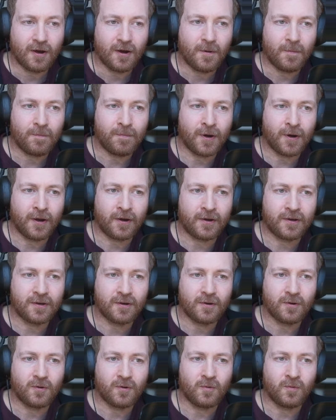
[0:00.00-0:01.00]
But
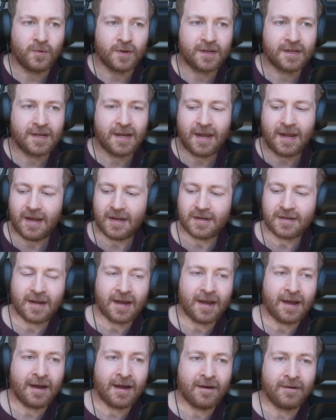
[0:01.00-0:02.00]
we can't
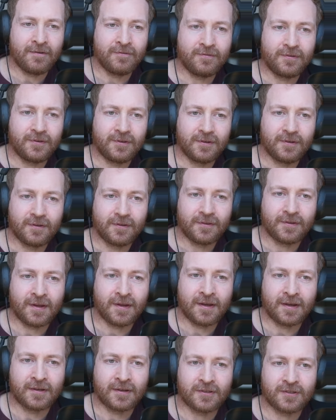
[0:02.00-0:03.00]
have
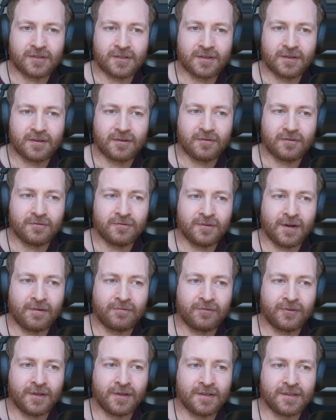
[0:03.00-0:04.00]
things
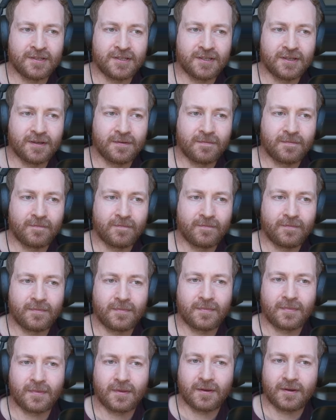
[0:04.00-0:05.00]
reference
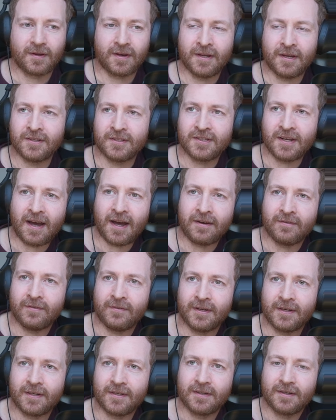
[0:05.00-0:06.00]
inside of
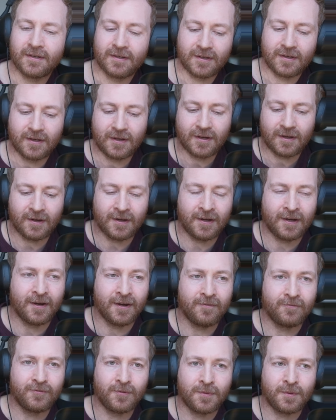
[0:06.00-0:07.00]
it
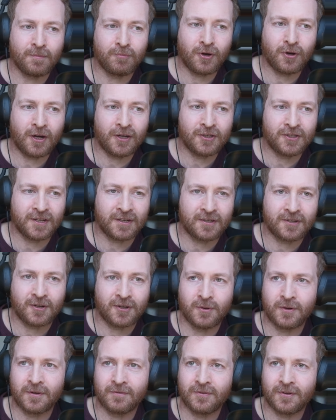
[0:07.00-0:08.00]
from the project
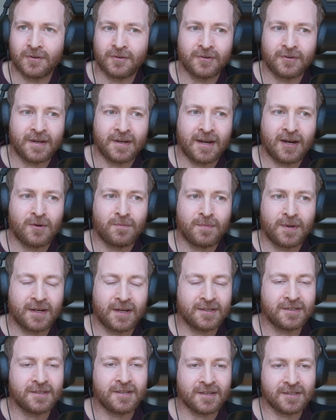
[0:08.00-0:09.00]
going further down
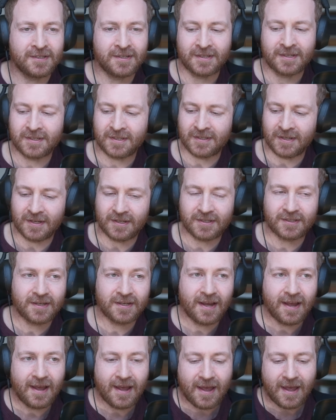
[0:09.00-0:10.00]
because it doesn't
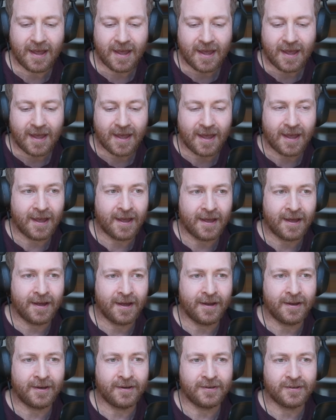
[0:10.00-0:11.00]
exist.
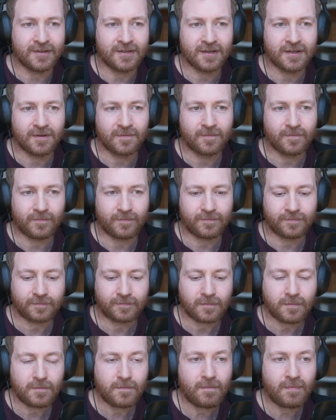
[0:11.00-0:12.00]
And
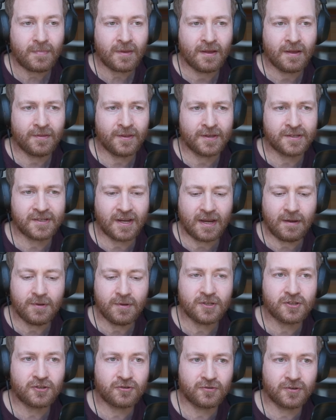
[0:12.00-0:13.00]
the same
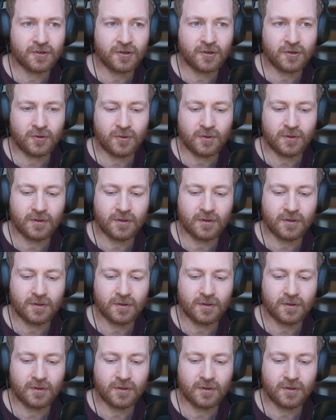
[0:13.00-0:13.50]
is true